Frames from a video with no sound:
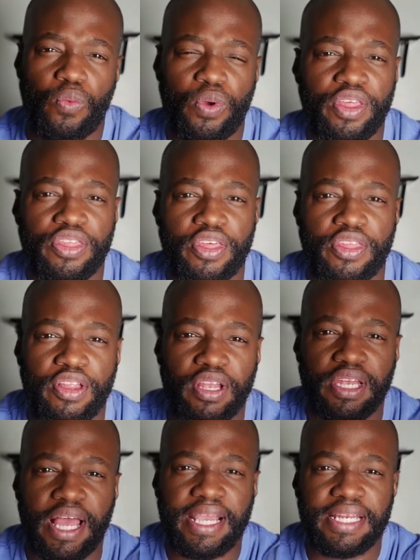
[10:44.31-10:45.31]
with the
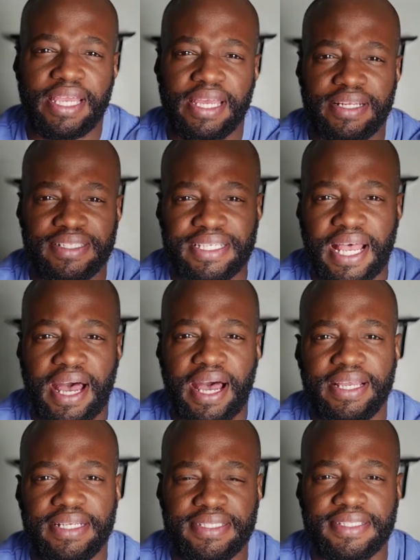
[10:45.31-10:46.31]
light at its
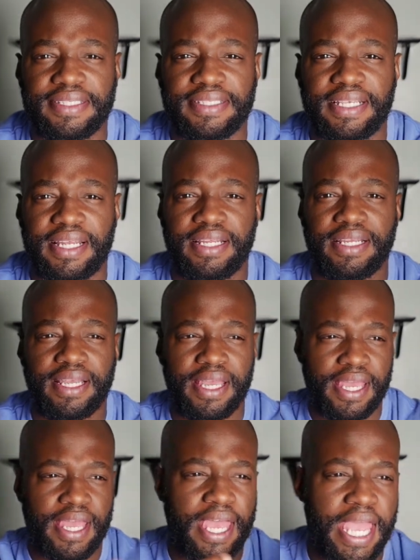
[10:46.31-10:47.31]
highest setting
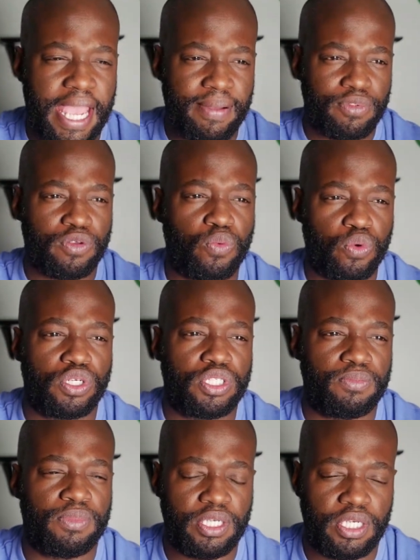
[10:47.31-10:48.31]
aimed towards
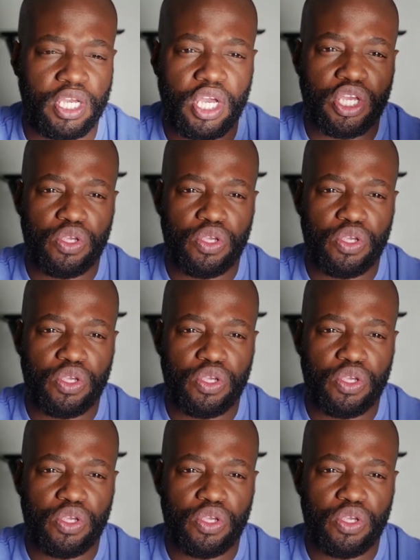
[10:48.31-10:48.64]
me.